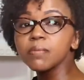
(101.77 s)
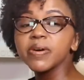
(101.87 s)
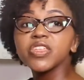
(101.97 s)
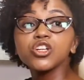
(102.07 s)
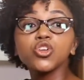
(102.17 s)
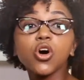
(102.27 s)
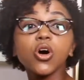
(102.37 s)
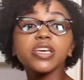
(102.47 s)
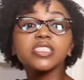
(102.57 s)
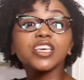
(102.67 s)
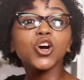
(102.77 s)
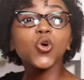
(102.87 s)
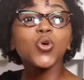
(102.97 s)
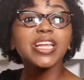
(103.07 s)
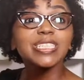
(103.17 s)
but the door is the
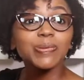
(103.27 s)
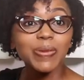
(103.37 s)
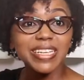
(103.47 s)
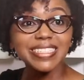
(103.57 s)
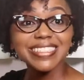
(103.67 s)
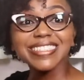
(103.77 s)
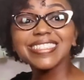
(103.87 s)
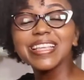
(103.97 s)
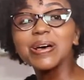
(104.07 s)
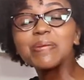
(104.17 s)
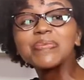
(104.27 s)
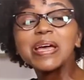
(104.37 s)
coolest place. It's the